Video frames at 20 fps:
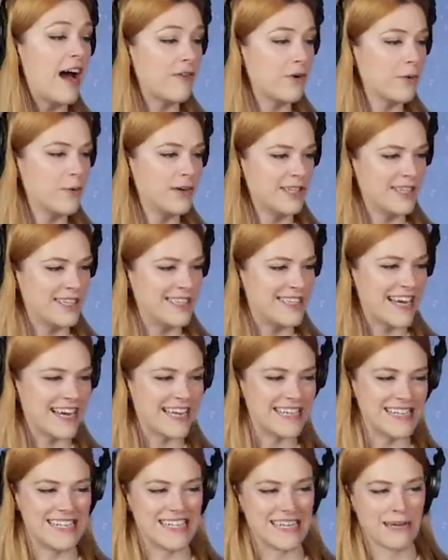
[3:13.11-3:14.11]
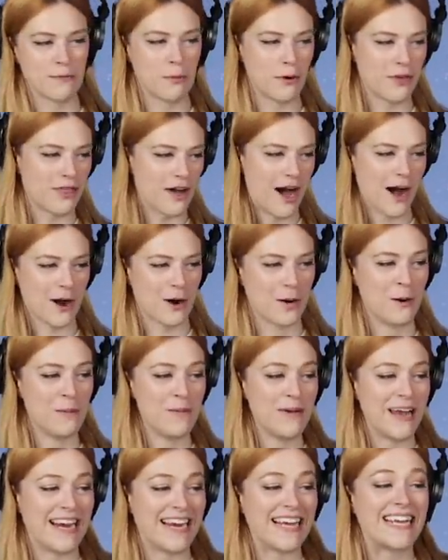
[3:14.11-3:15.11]
Ever wish to take a dip with
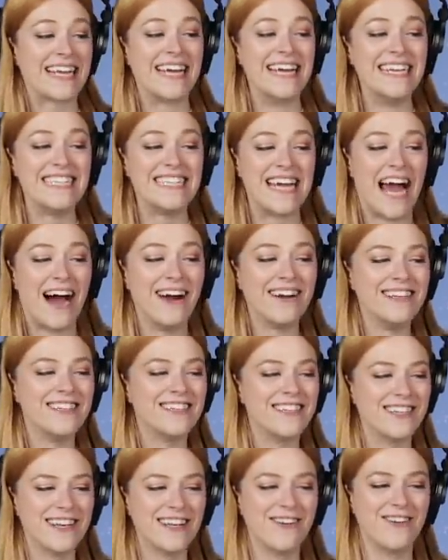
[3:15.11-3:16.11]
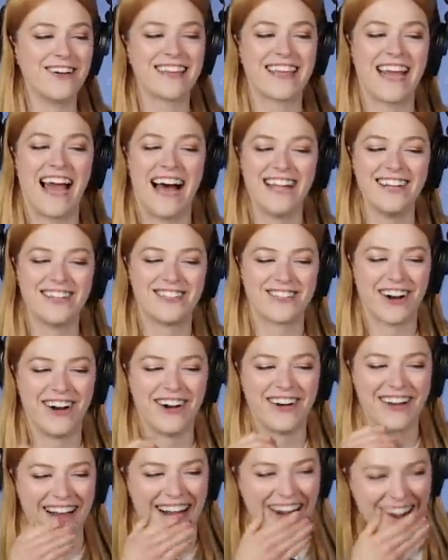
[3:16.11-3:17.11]
Aquaman and get down and dirty with Khal
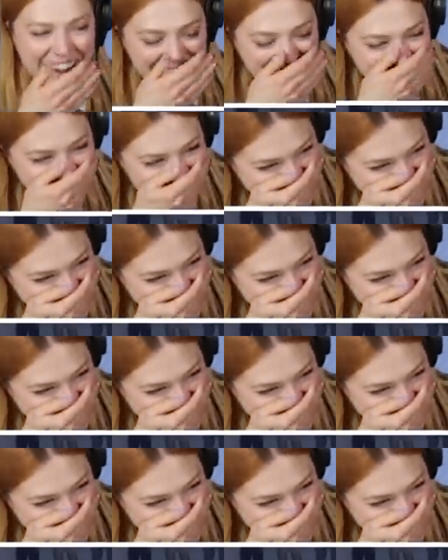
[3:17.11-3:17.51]
Khal Drogo?